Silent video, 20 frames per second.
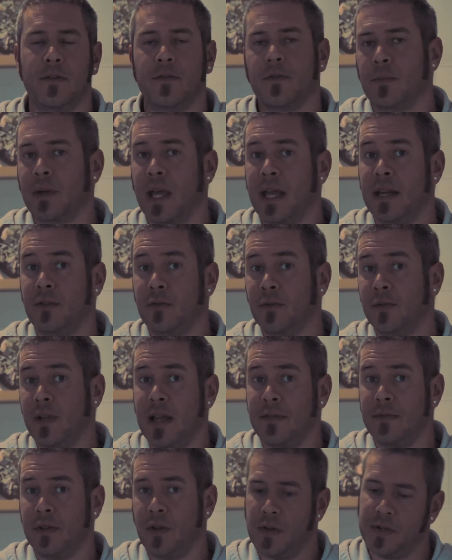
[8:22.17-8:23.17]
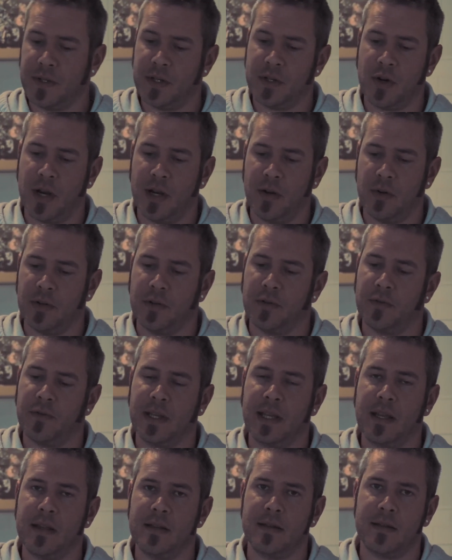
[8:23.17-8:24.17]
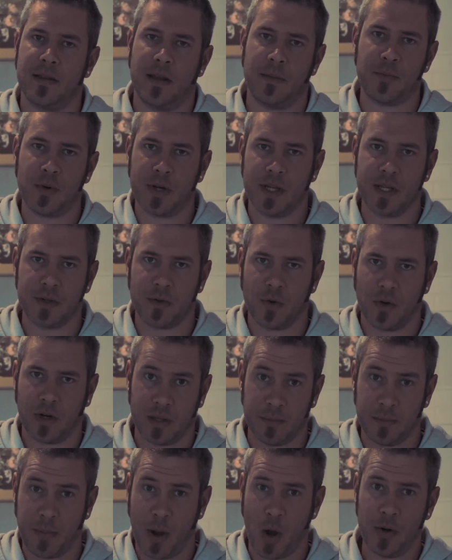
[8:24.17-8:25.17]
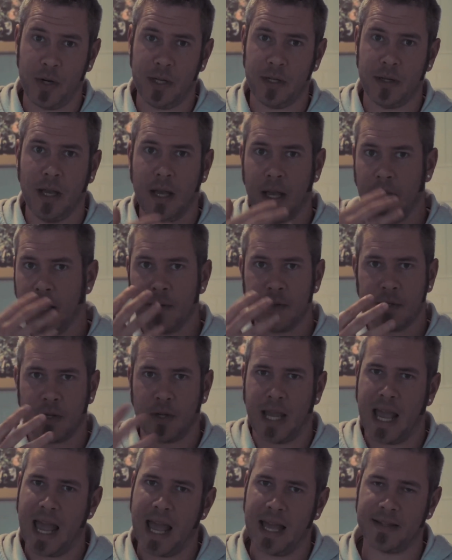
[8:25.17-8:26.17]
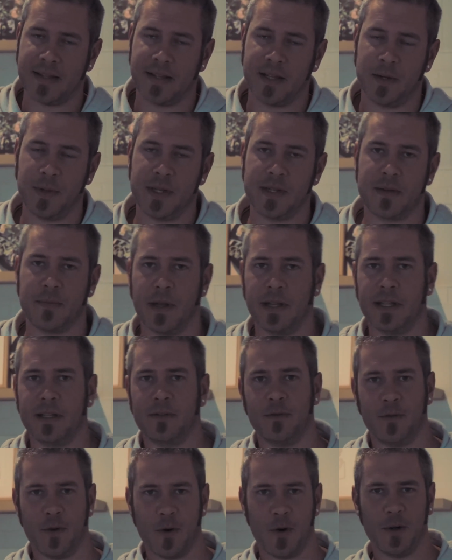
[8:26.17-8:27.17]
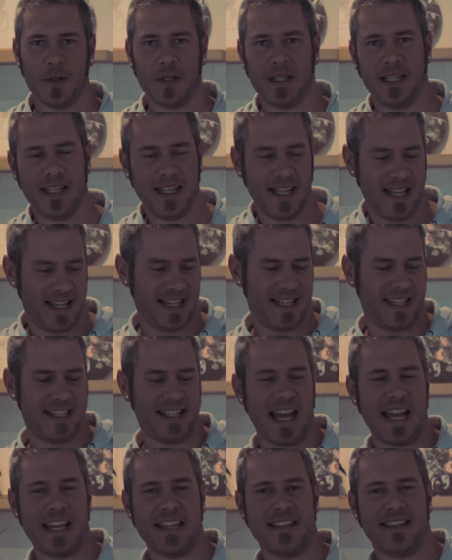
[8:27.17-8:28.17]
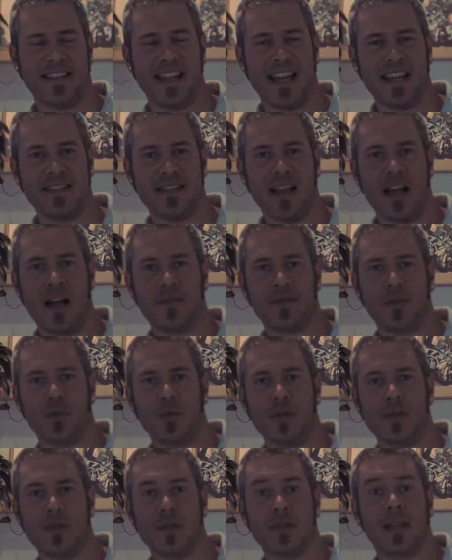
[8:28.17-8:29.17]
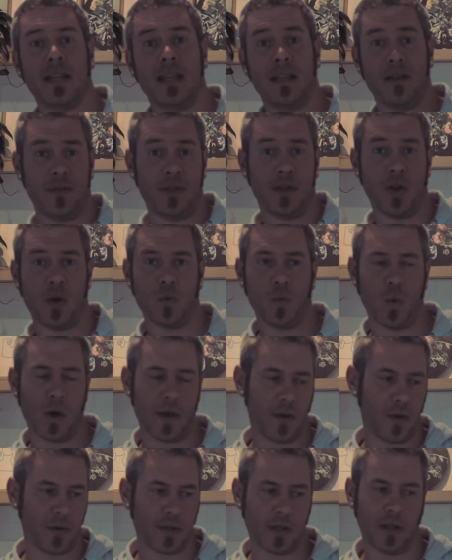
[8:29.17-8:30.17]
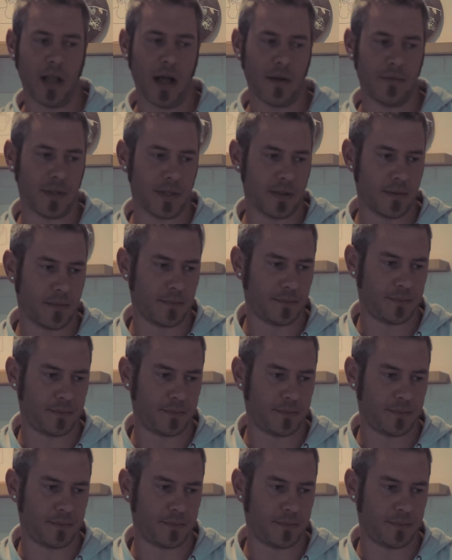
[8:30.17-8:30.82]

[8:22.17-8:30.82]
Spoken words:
you from getting flavor concentrate on your fingers. They're pretty strong and potent, so your hands are going to be smelling for days and days afterwards if you don't wear those gloves.